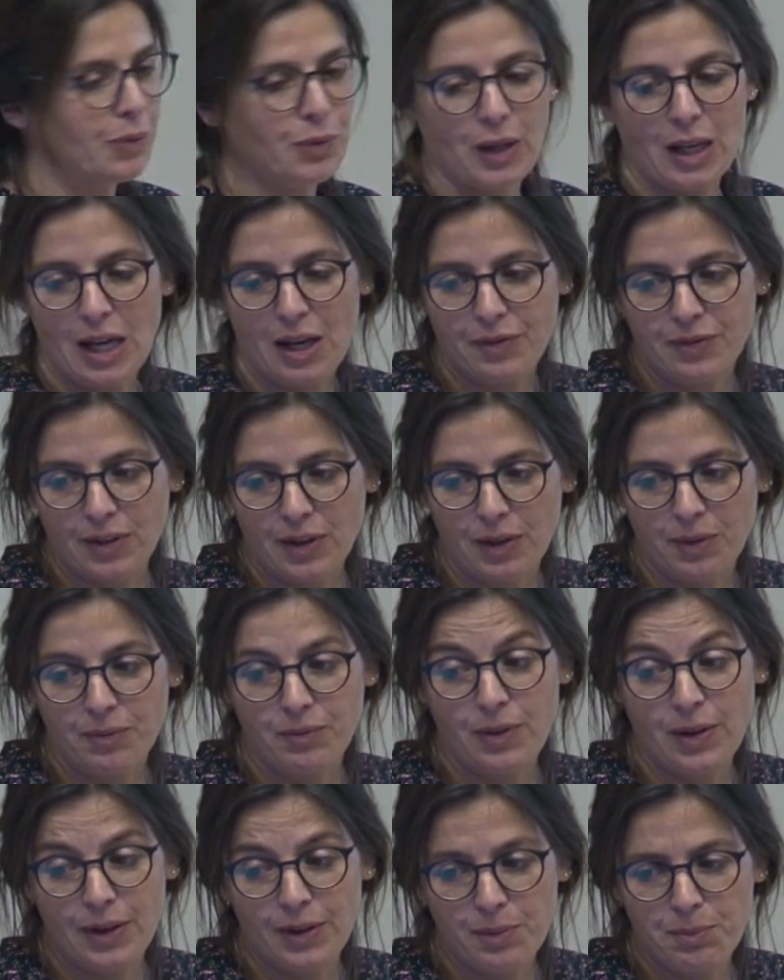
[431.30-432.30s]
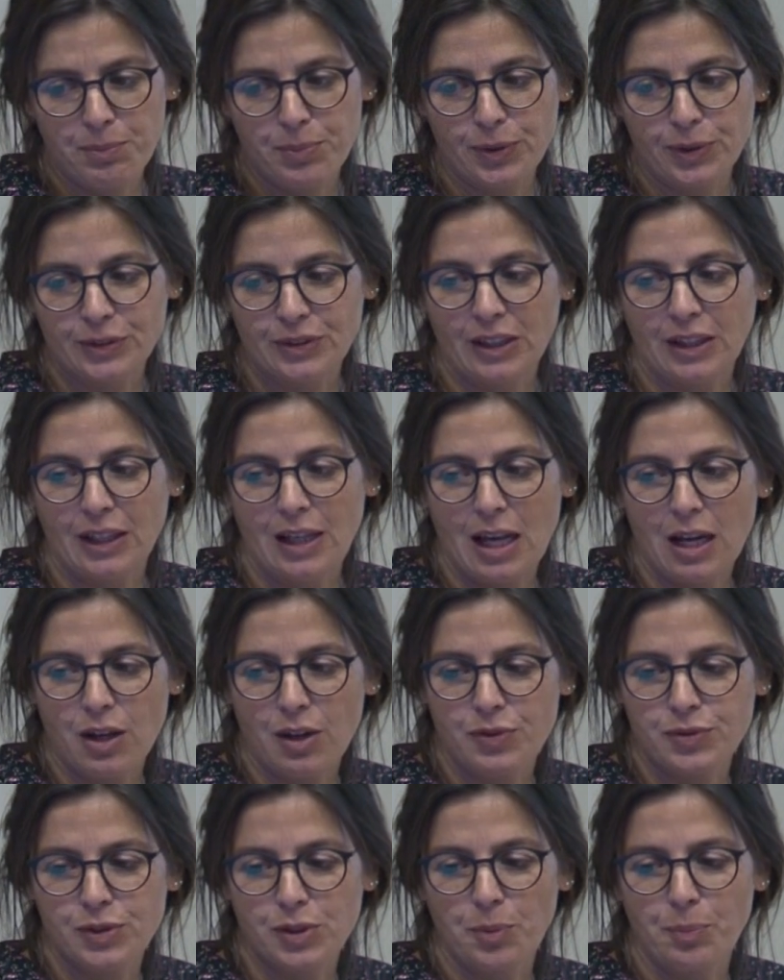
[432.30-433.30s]
we have a very important lack
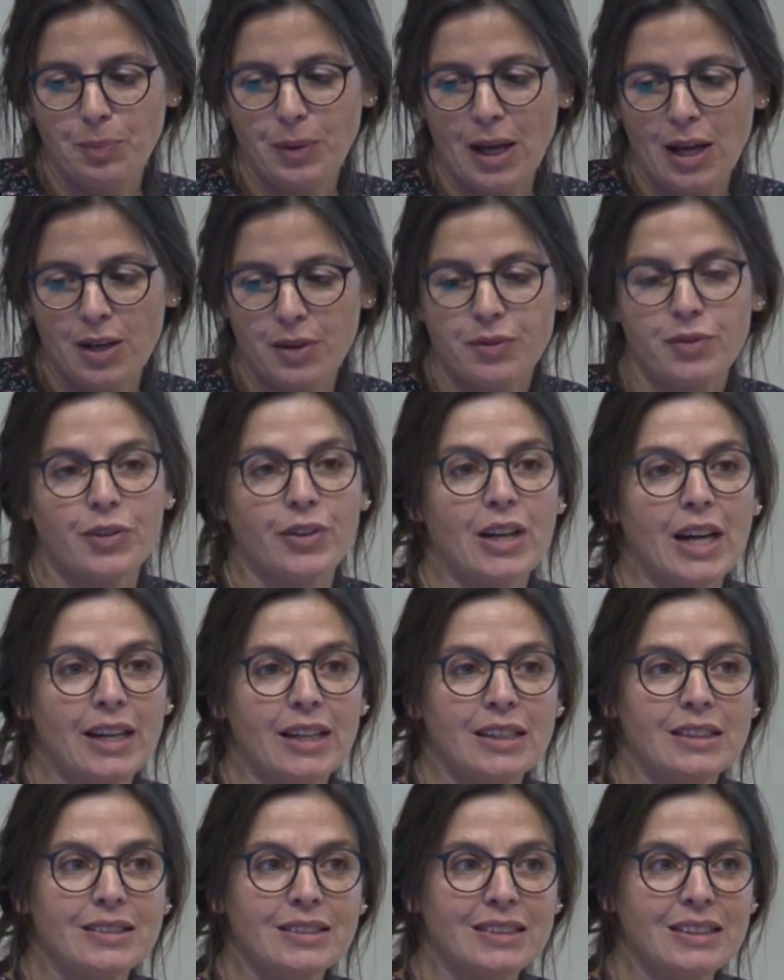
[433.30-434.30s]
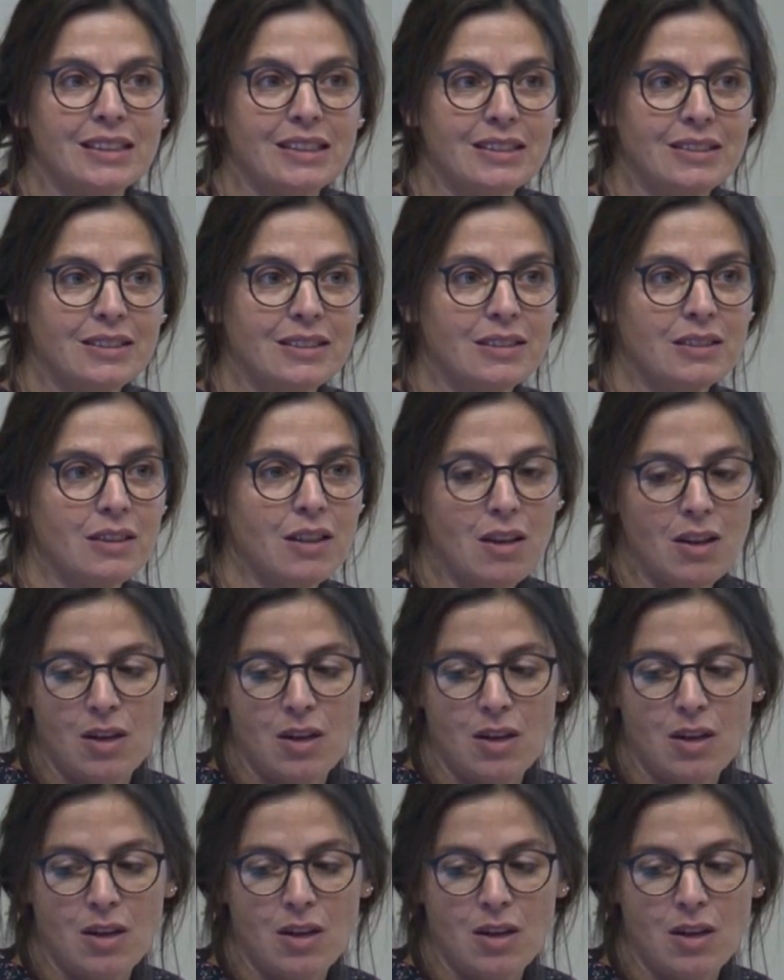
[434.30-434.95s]
of supply of organic seeds.